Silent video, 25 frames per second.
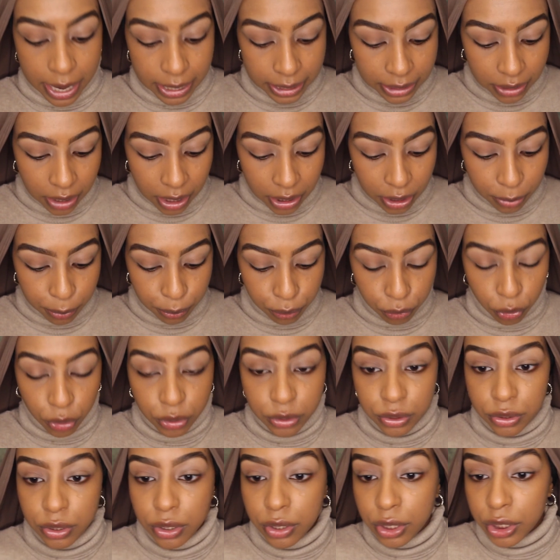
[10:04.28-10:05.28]
any kind of
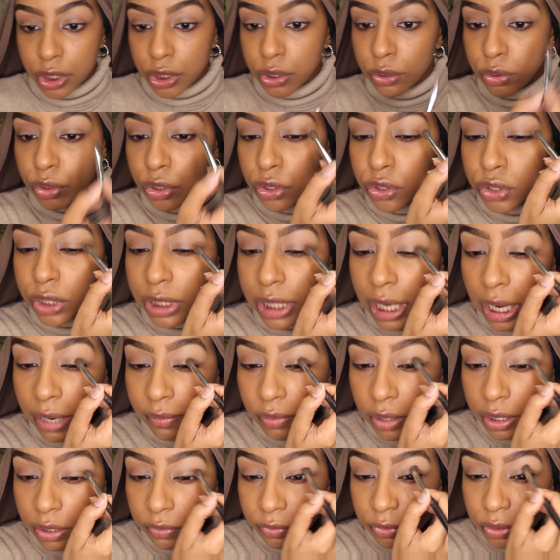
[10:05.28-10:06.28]
bronzer that you usually
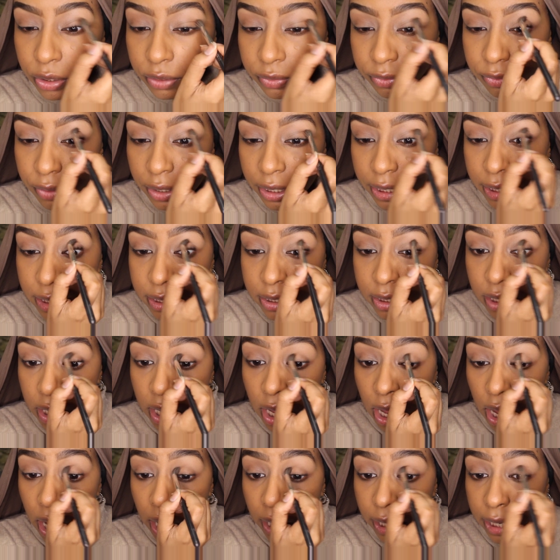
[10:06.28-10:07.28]
have like for the face,
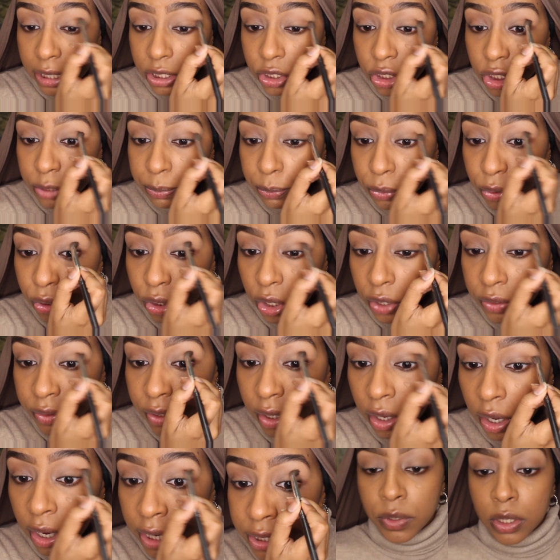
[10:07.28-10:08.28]
I like to just put it on
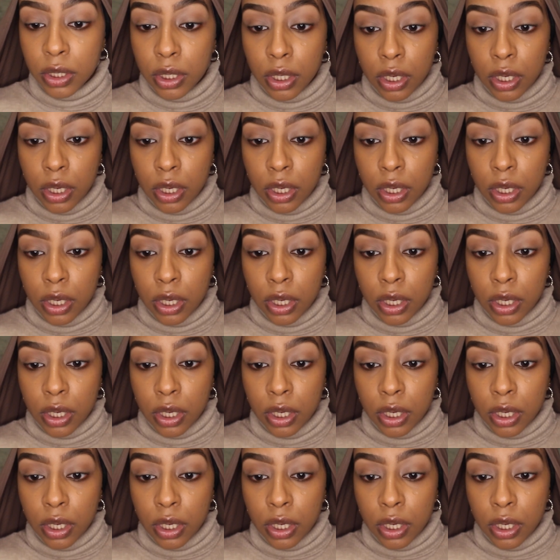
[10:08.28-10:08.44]
the eye.